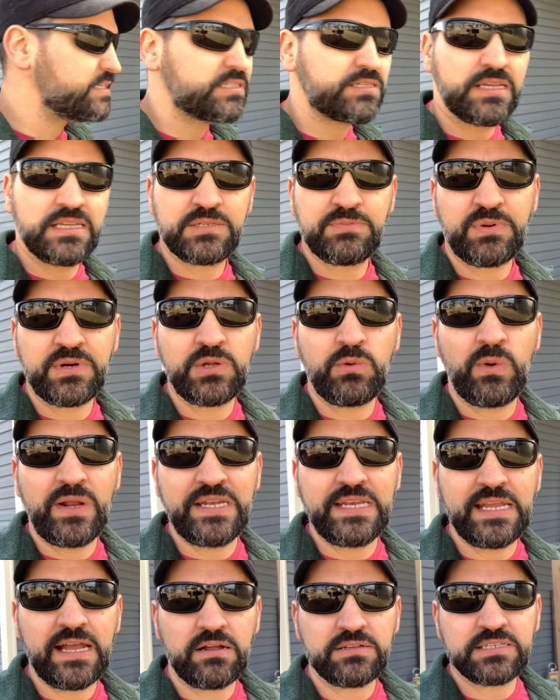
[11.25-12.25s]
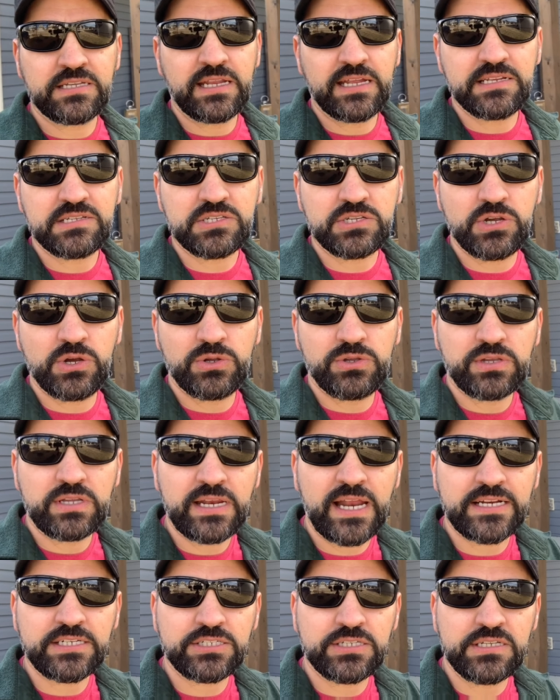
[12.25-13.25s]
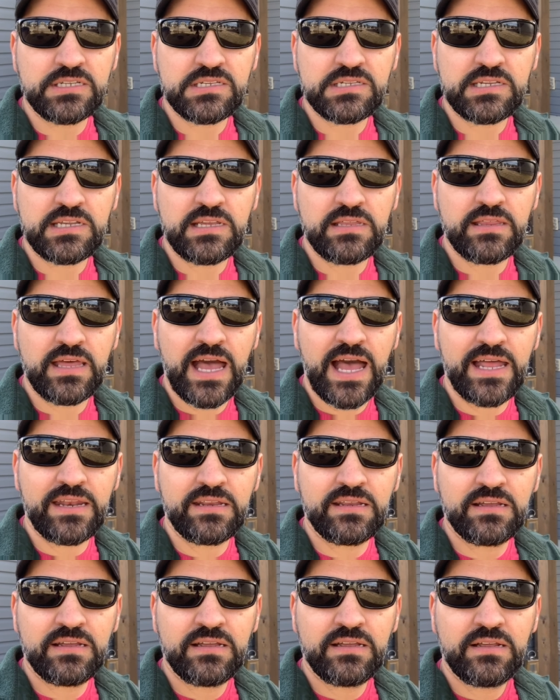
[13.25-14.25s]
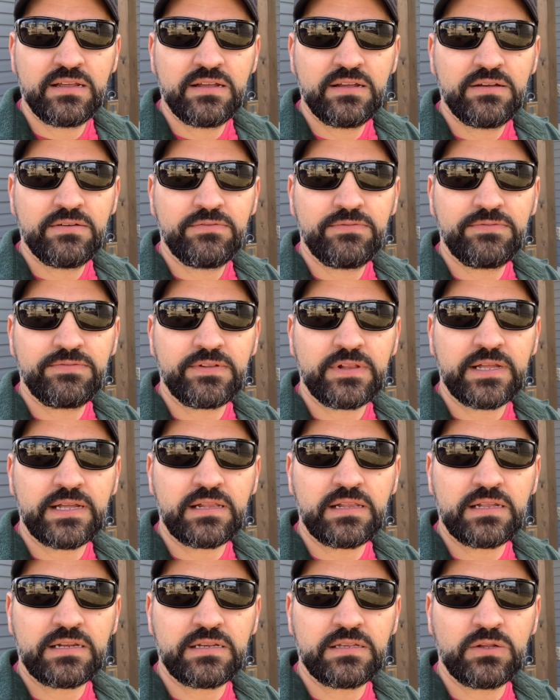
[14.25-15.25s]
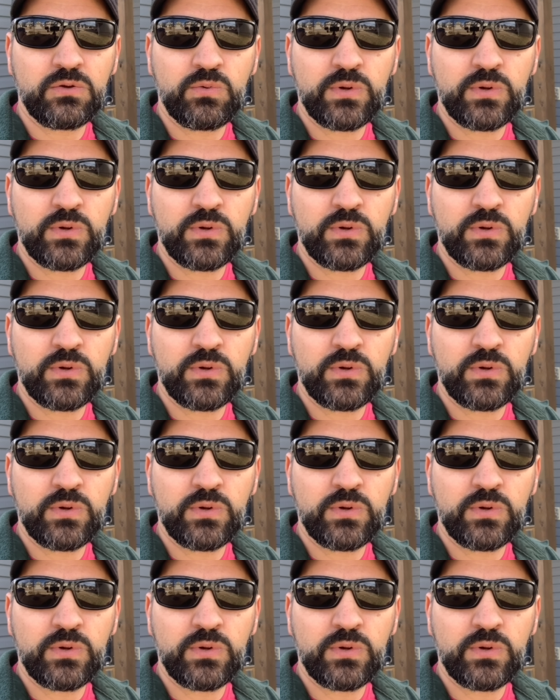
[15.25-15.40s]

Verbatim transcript: It's pretty windy out there, so you can actually see that flailing in the